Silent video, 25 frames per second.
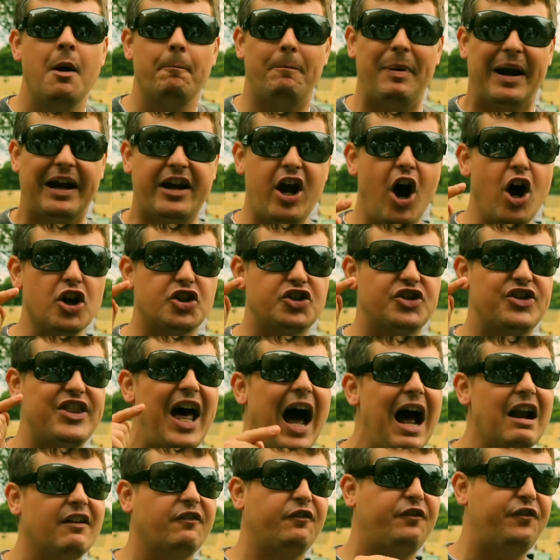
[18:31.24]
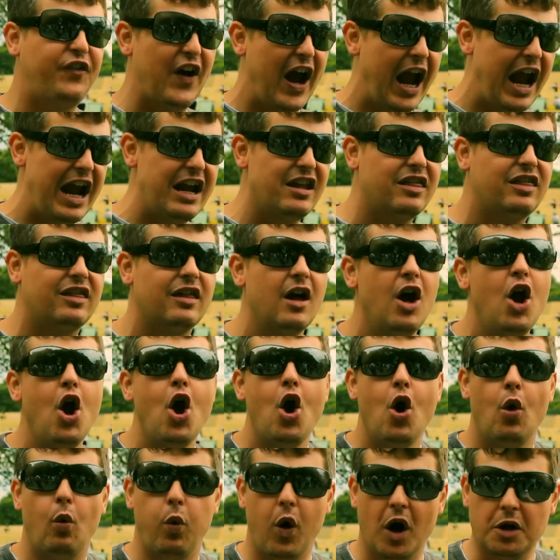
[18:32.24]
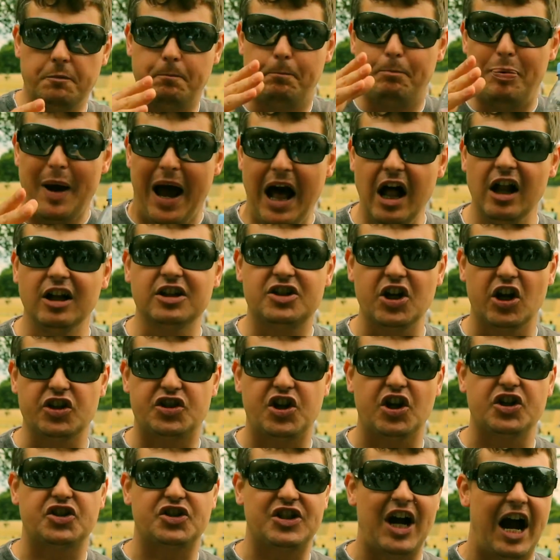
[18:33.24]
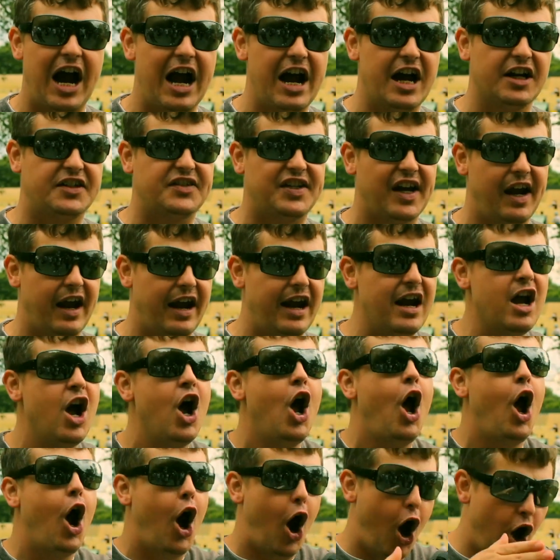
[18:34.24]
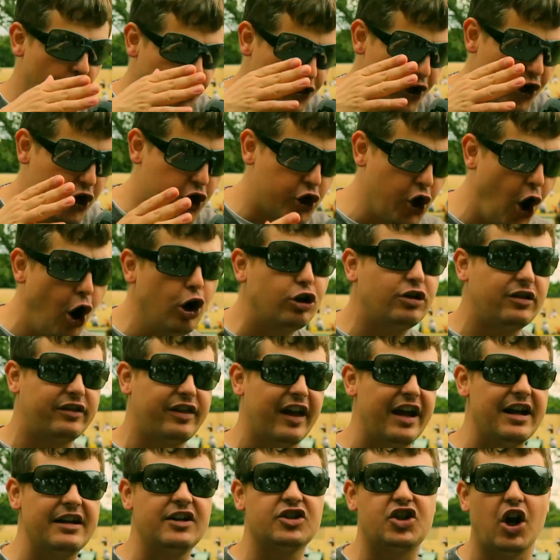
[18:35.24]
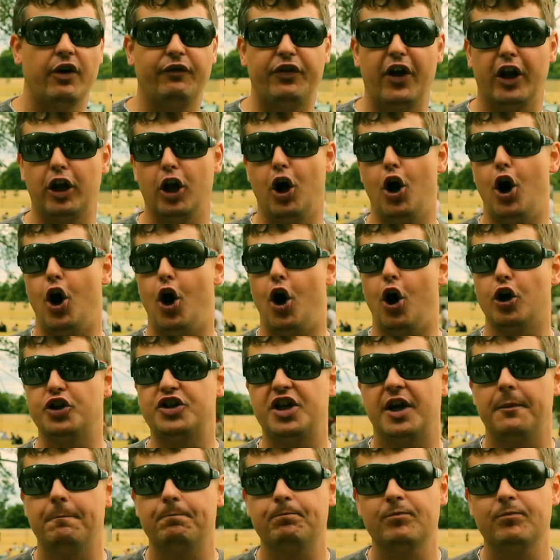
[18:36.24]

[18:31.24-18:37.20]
because that faith would build a society on the good things of the Lord